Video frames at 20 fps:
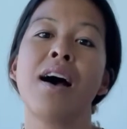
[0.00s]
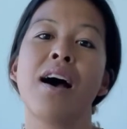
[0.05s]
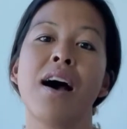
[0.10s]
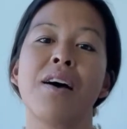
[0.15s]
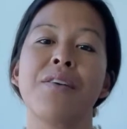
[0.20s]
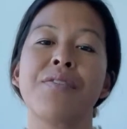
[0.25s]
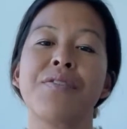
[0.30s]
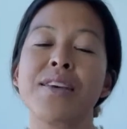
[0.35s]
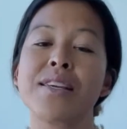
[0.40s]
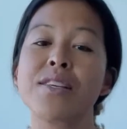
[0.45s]

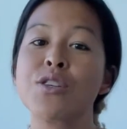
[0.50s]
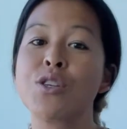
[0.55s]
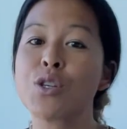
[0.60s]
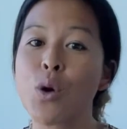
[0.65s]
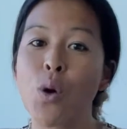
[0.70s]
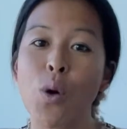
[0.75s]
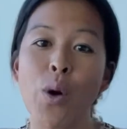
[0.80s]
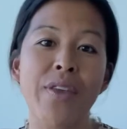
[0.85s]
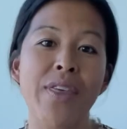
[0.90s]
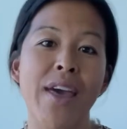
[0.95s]
of the
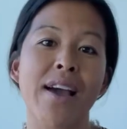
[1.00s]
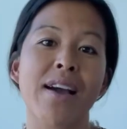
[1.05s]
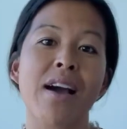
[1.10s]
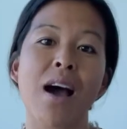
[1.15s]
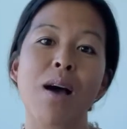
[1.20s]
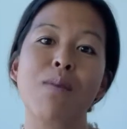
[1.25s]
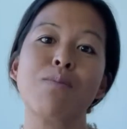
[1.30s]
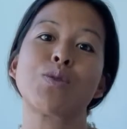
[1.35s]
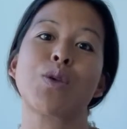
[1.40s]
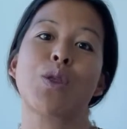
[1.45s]
joy that
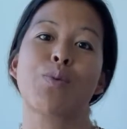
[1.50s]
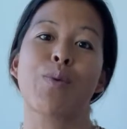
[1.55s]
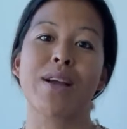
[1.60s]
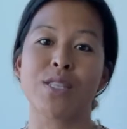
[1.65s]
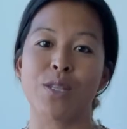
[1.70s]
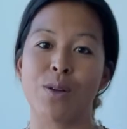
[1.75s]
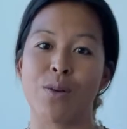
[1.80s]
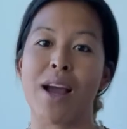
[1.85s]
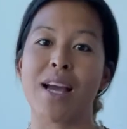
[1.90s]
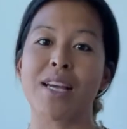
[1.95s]
comes with
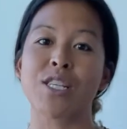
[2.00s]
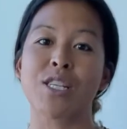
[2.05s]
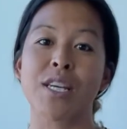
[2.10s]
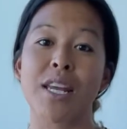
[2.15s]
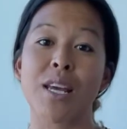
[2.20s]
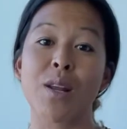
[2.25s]
resurrection.